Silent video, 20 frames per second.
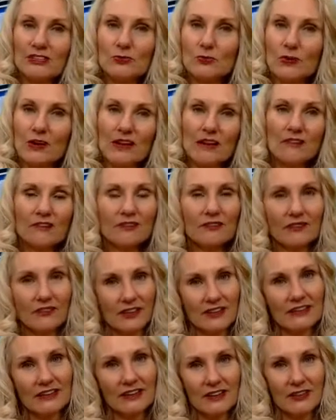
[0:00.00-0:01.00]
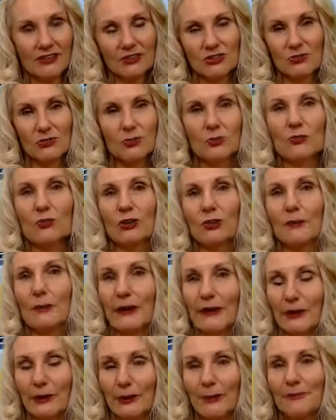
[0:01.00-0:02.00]
well, then the others will work
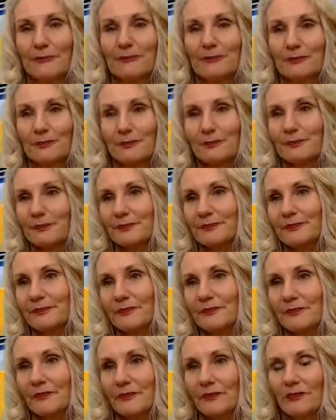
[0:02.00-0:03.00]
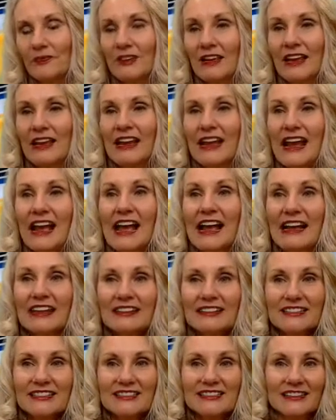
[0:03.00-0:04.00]
better
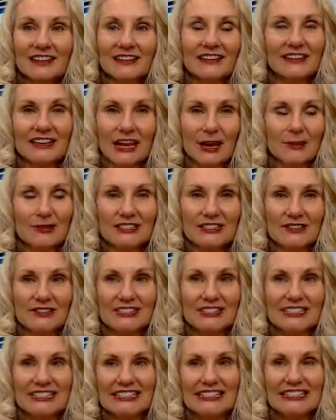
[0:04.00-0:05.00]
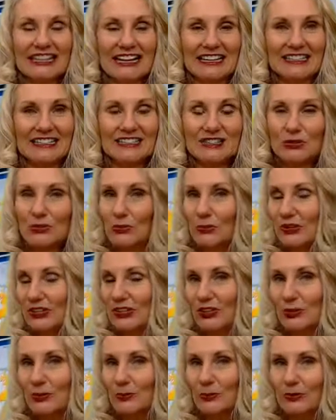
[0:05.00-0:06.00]
and daily habits of success. So, when
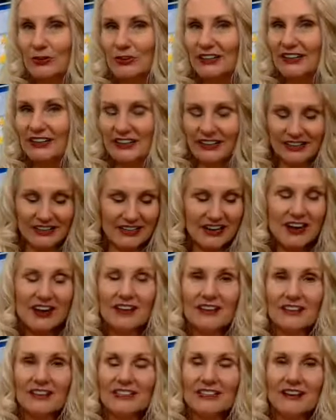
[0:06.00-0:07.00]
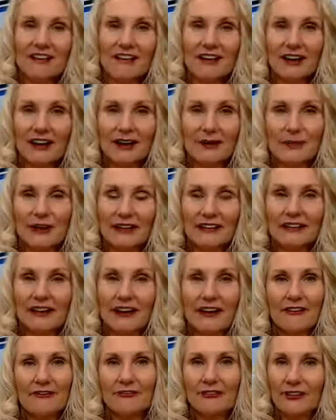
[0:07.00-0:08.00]
you put in the time and the
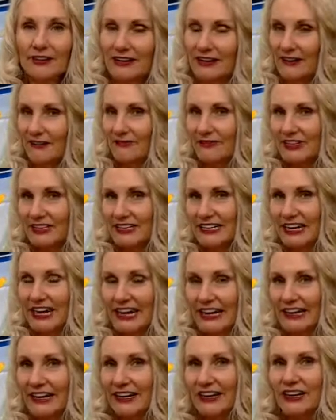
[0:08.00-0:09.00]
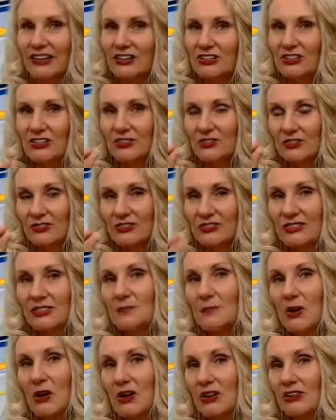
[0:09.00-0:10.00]
effort every day to those
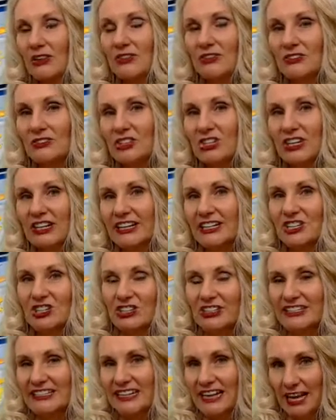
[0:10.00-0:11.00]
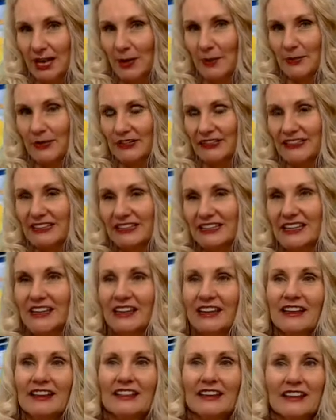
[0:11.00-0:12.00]
small little changes and habits,
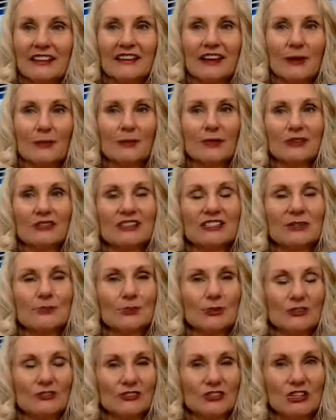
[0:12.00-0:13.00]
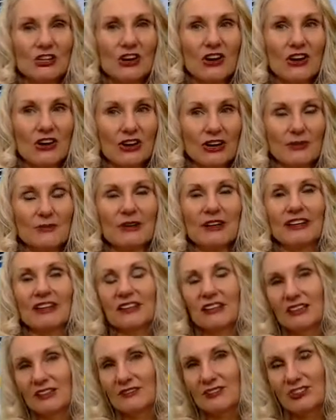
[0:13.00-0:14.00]
then that builds up over time and
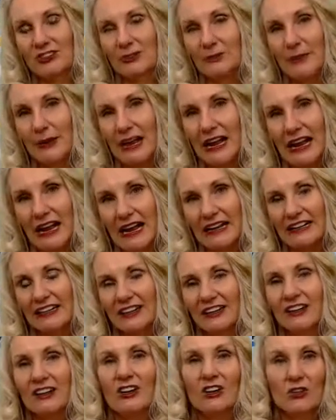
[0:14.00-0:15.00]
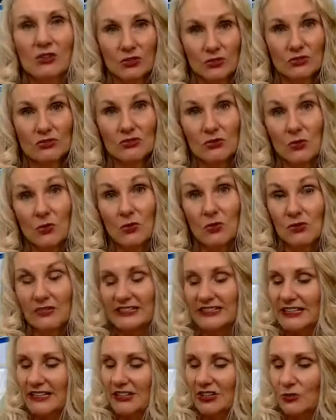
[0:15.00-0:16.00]
it gives you back those
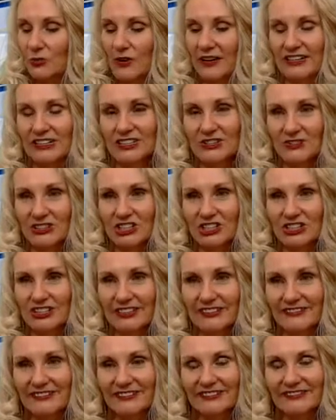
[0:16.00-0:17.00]
goals that you wanted to achieve.